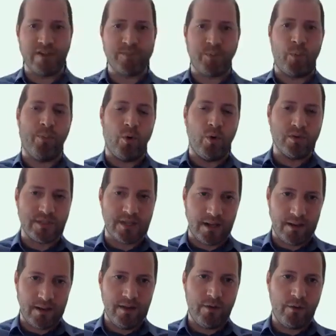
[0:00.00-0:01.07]
proposal
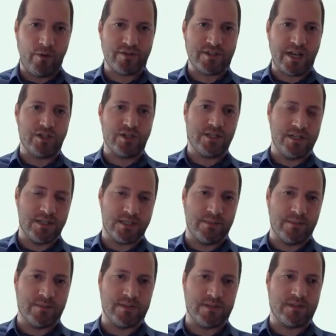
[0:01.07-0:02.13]
of such
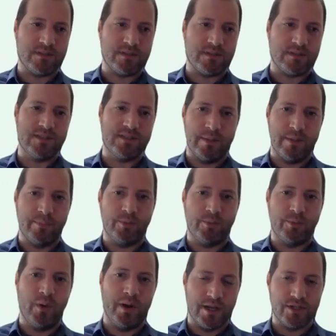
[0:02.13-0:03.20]
systems, the
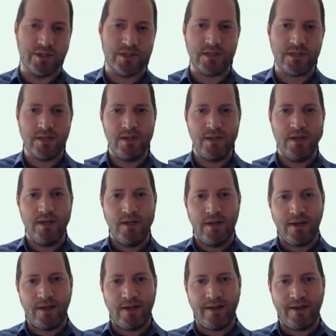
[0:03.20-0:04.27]
distributed ledgers.
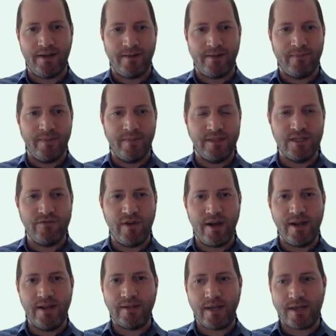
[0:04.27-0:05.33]
It is
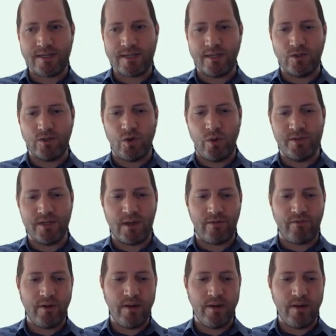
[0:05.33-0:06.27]
very interesting to observe